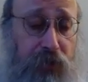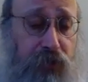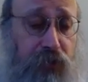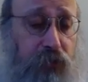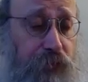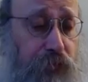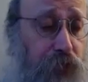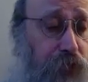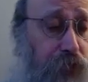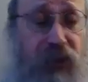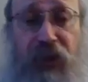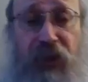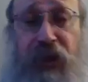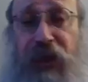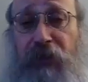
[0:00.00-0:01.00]
So
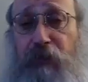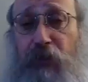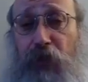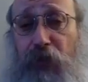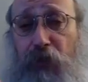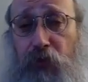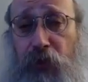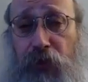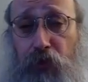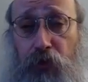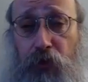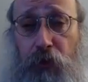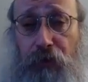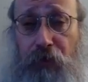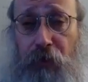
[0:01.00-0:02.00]
first, let me read
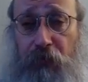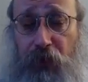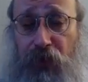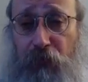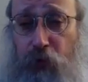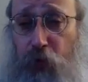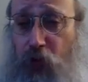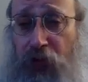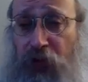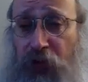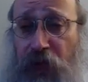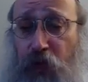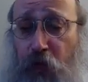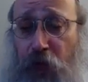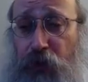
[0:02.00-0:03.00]
to you from this book, and
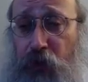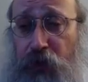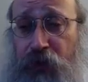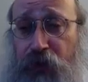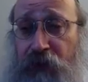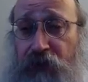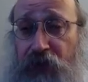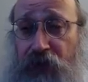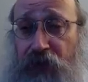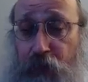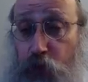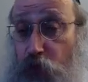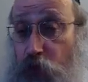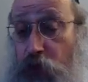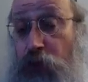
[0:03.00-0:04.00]
anyone doesn't have this
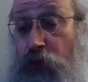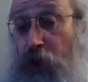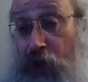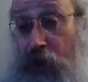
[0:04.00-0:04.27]
book,